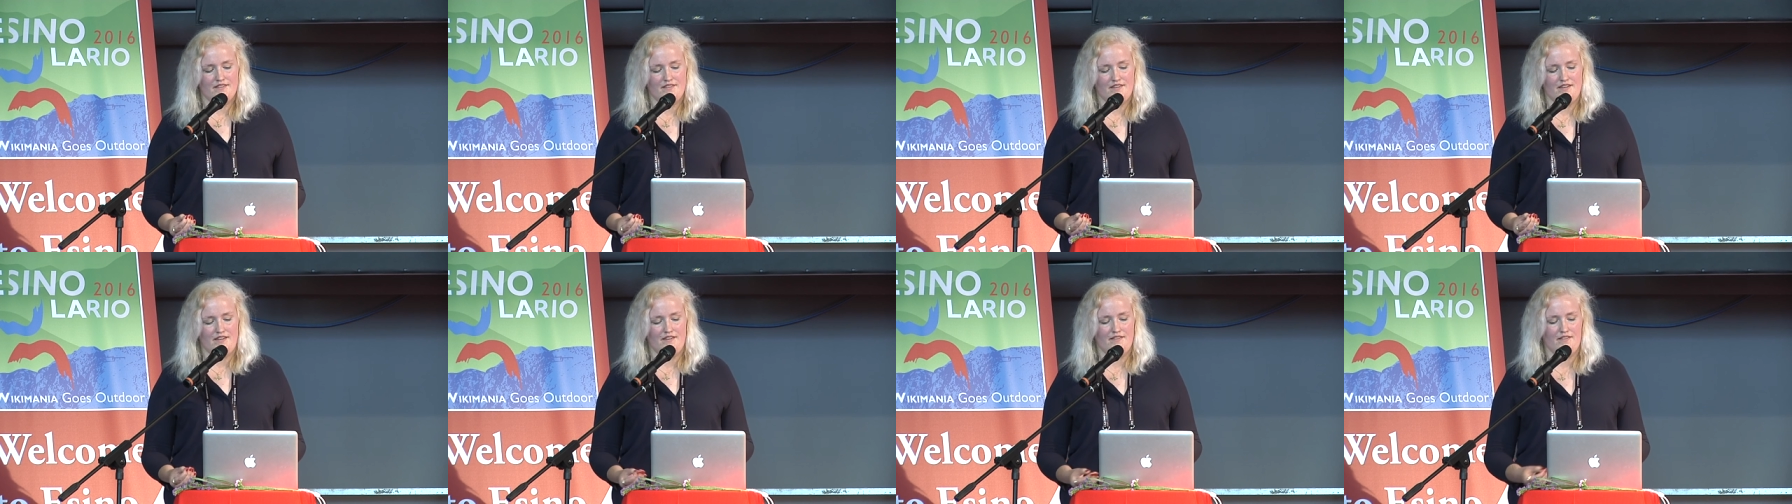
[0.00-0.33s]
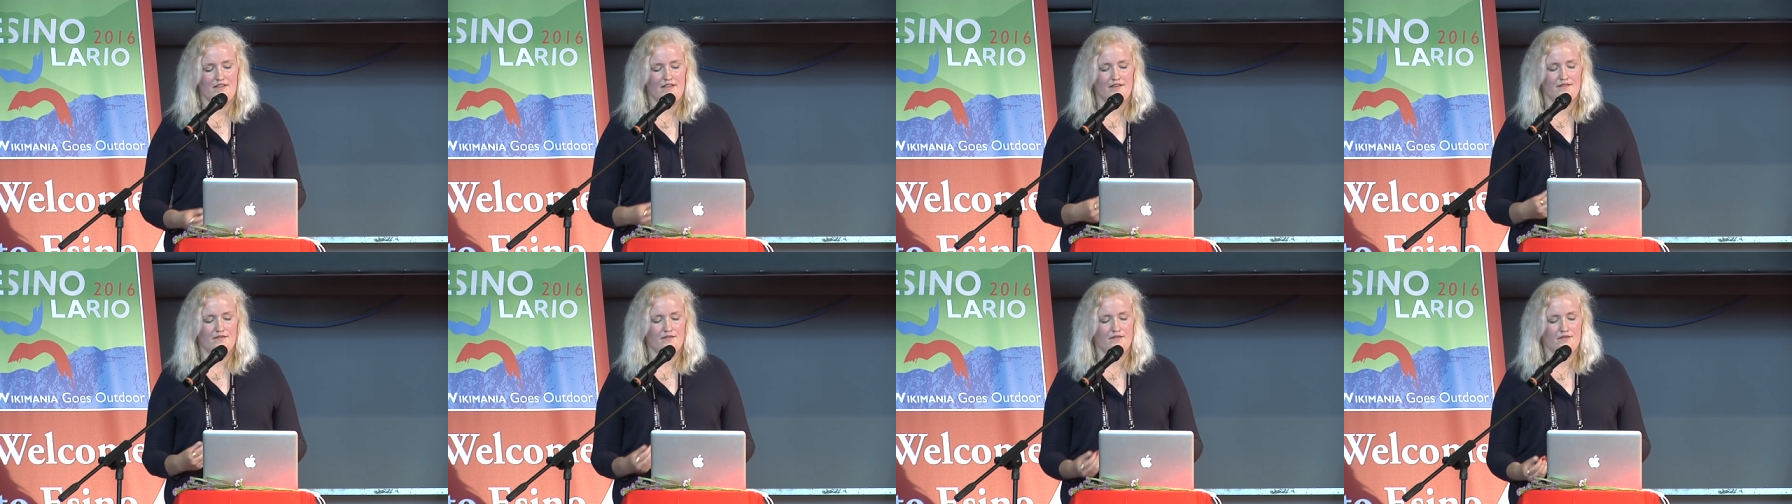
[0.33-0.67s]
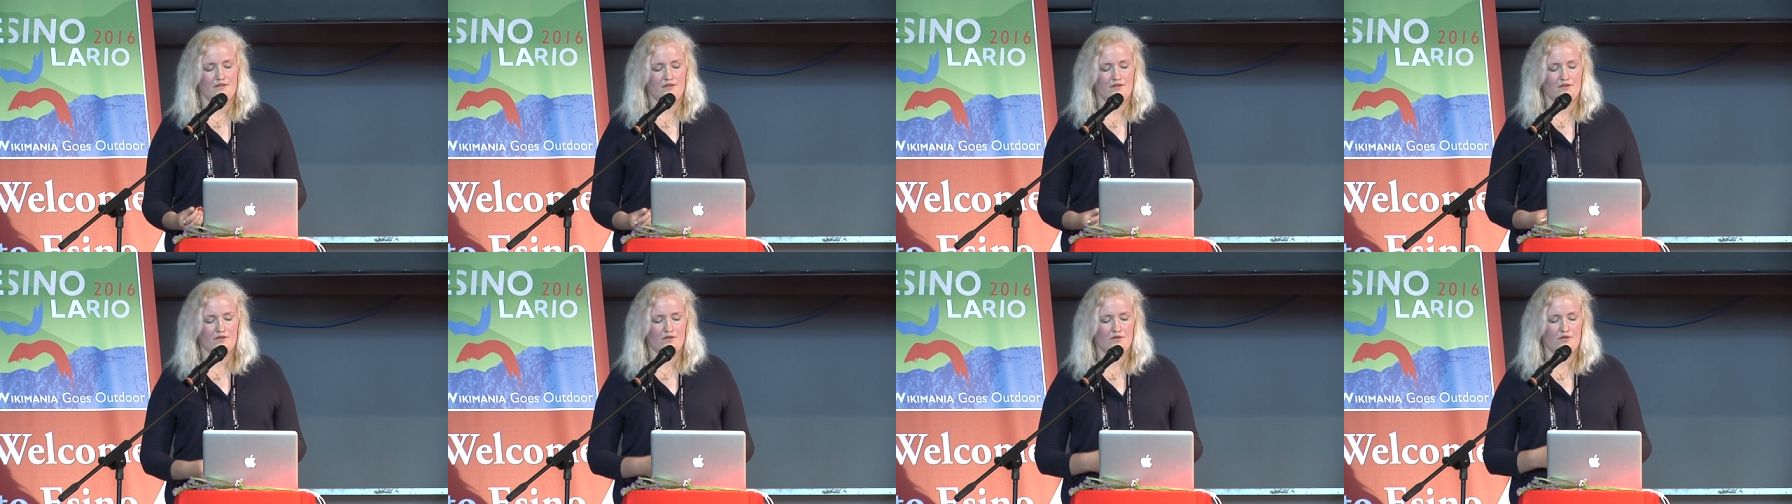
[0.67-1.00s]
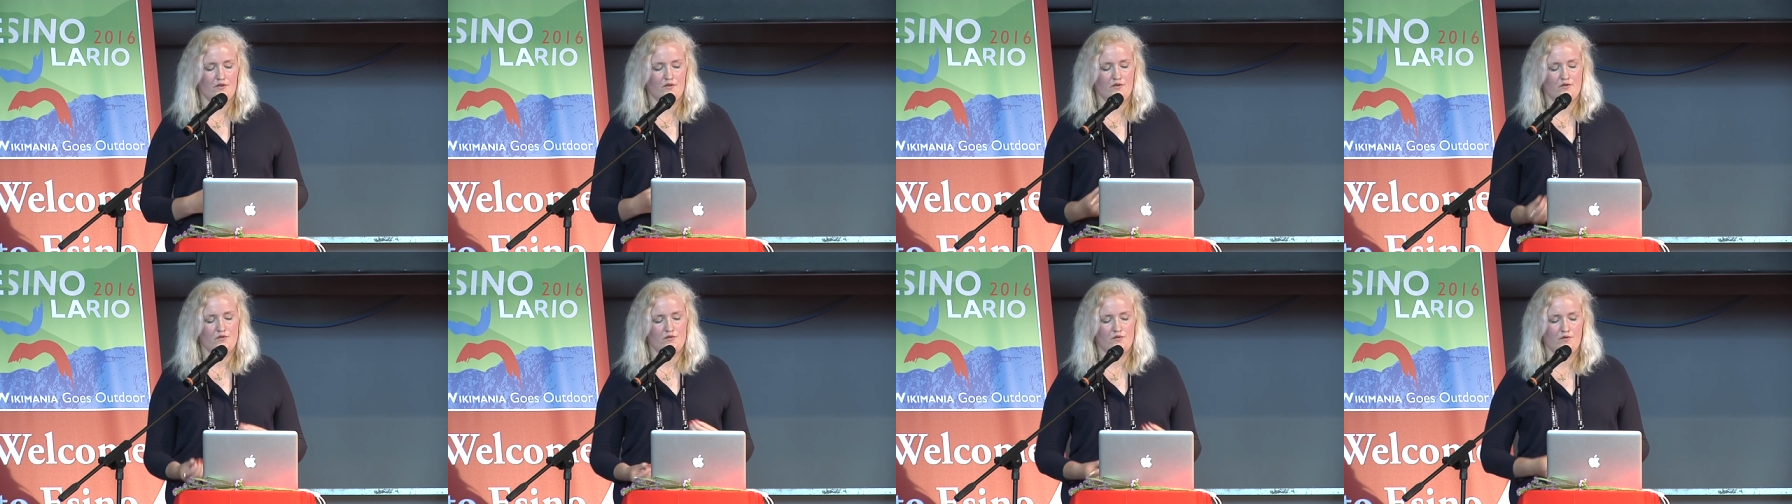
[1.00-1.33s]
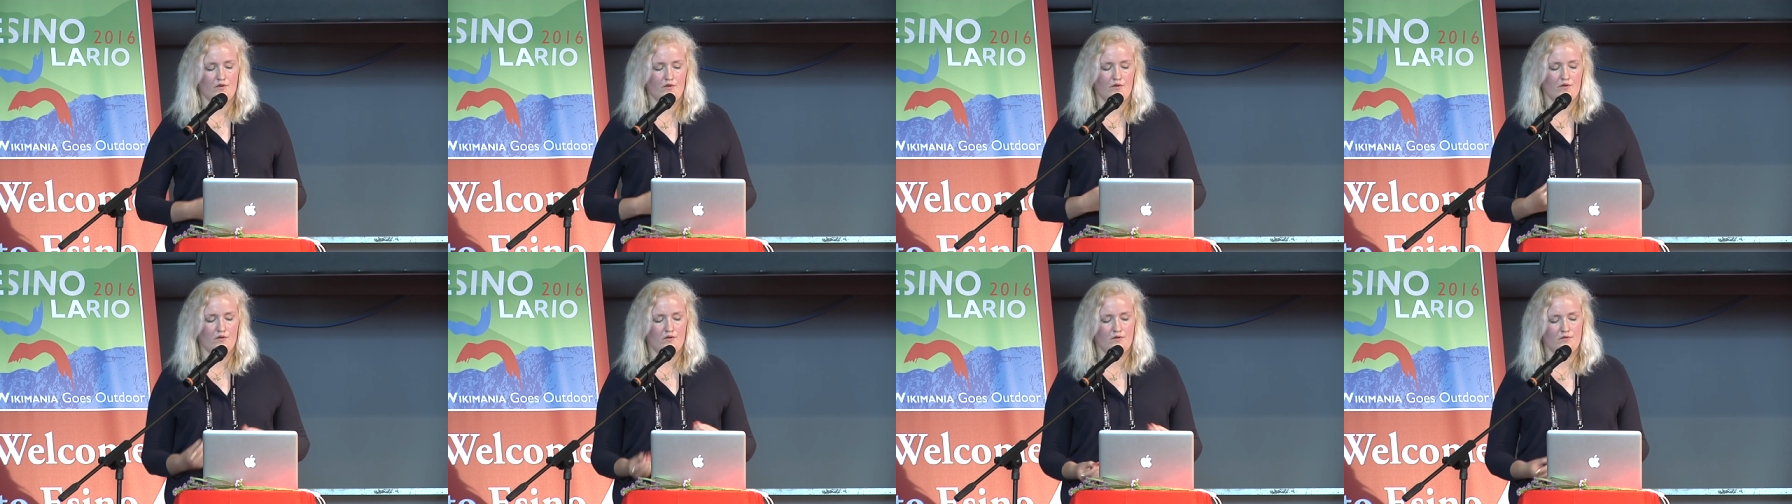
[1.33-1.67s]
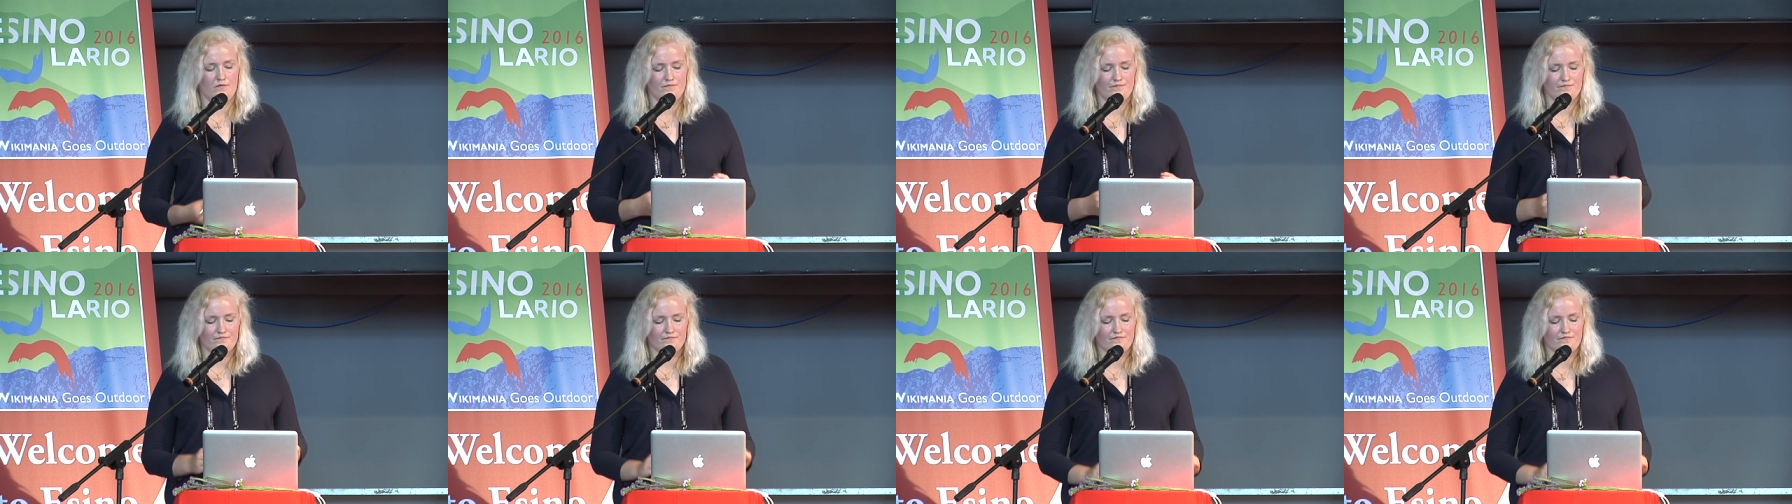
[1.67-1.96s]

and that's a control